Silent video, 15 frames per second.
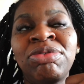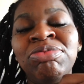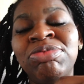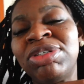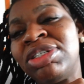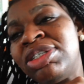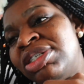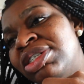
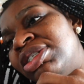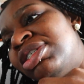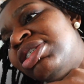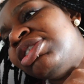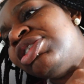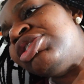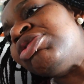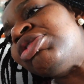
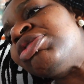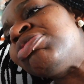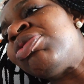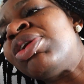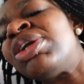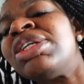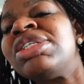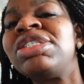She was
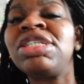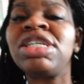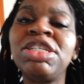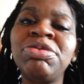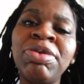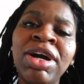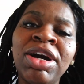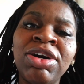born at
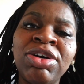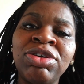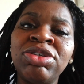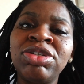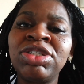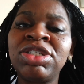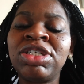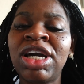6
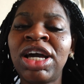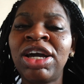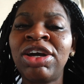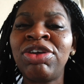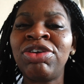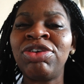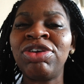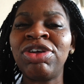pounds
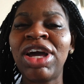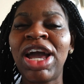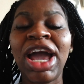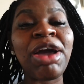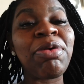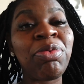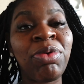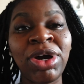and
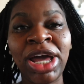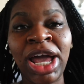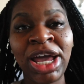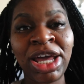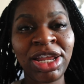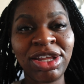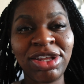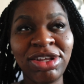8.8
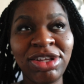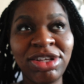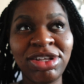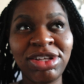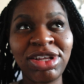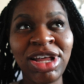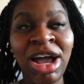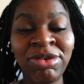
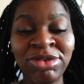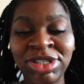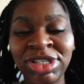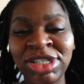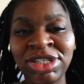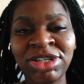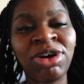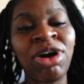
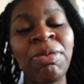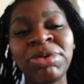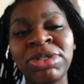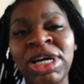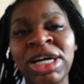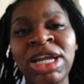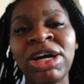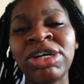ounces, so almost
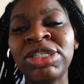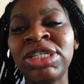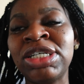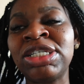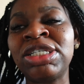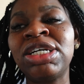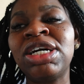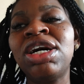9
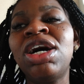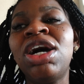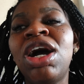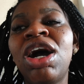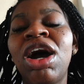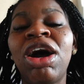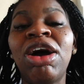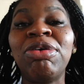ounces.
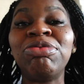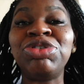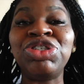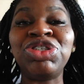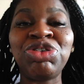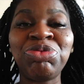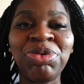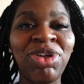
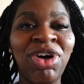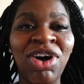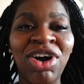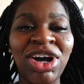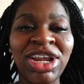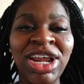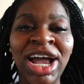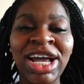She's super
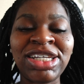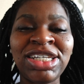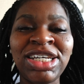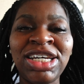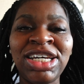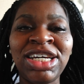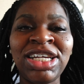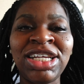long,
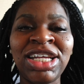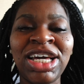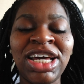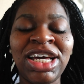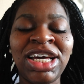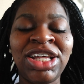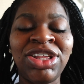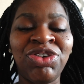19
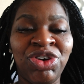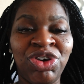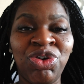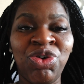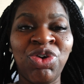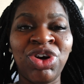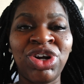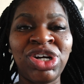
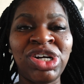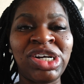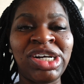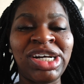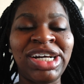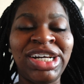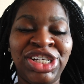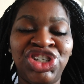
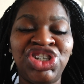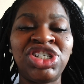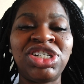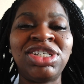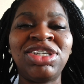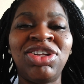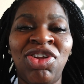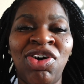3/4
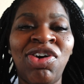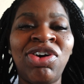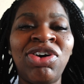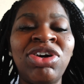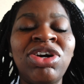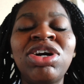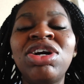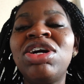inches
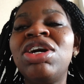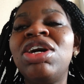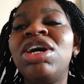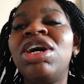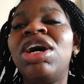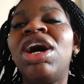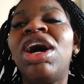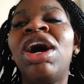long.
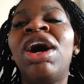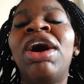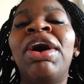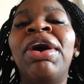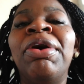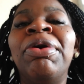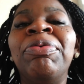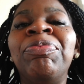
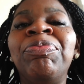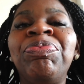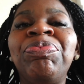Um,